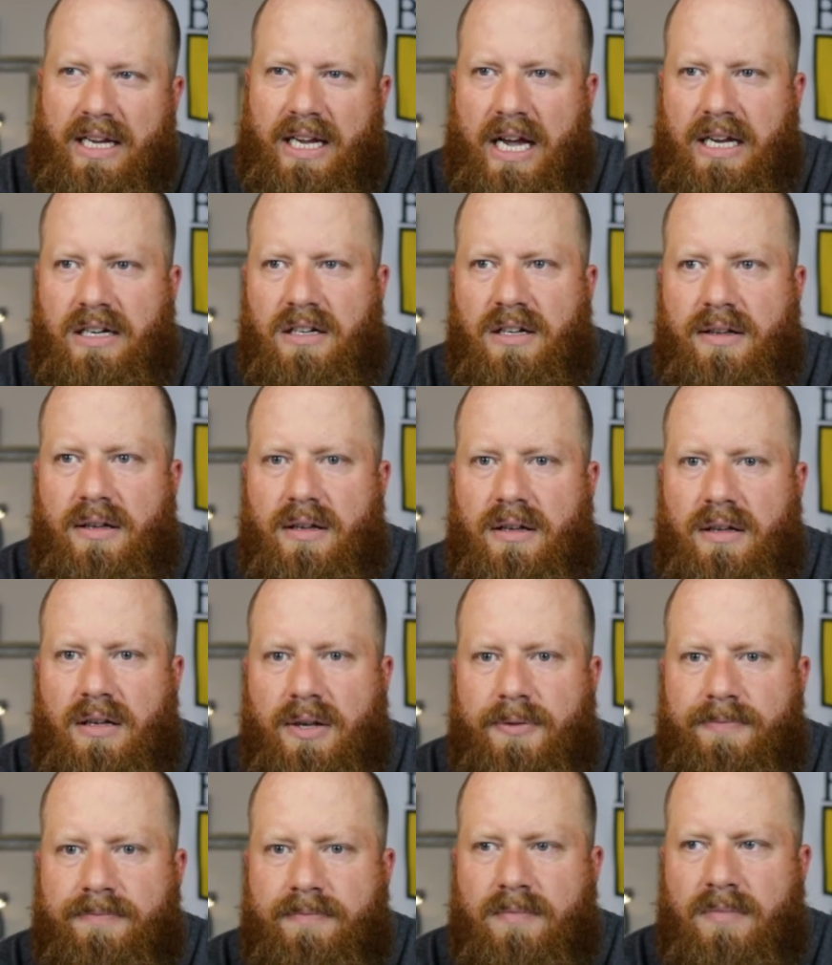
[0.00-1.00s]
kind of
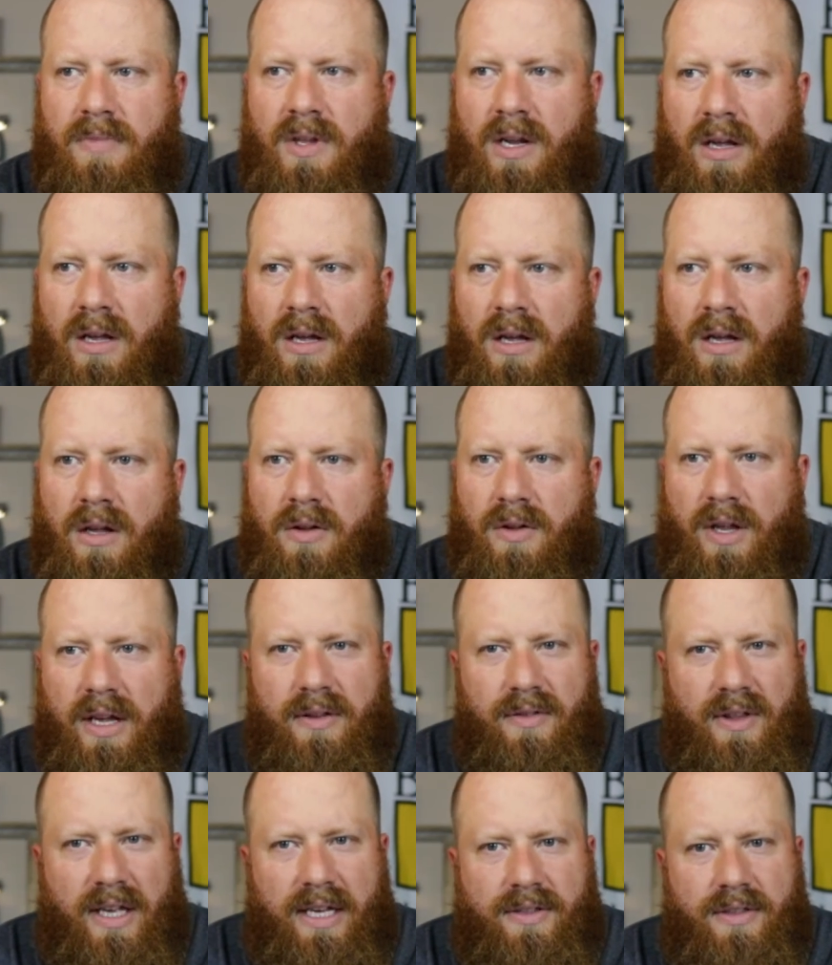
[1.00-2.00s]

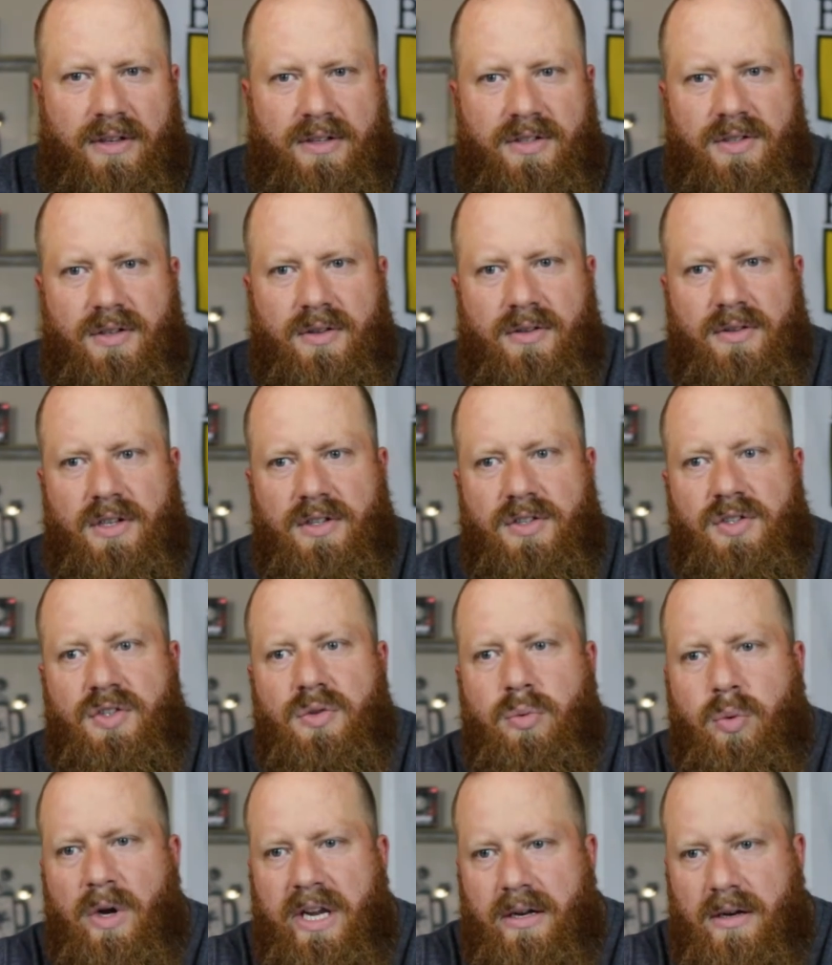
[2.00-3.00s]
like, like this, the
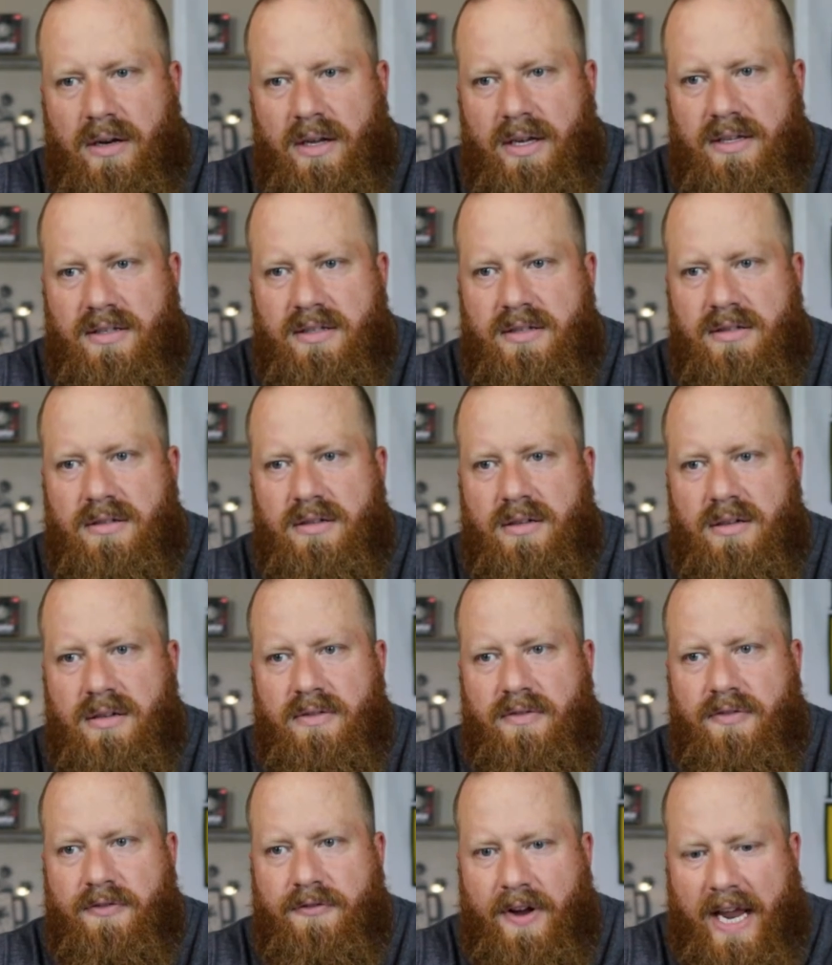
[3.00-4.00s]
sweetness
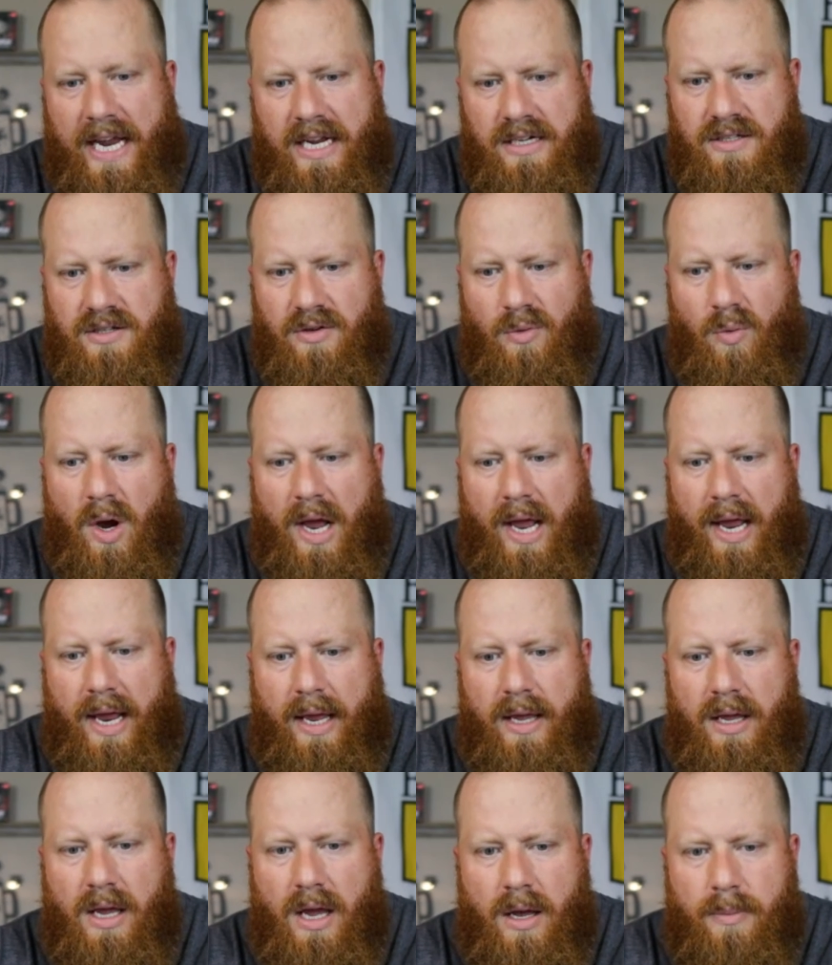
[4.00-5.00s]
fades
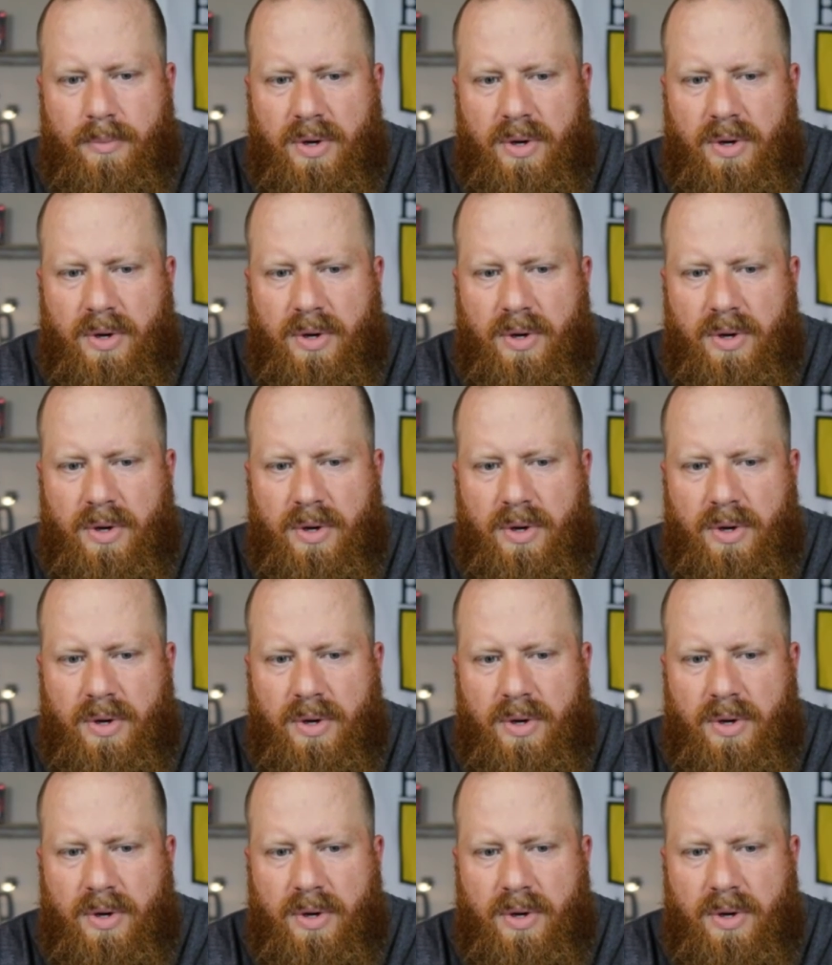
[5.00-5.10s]
away,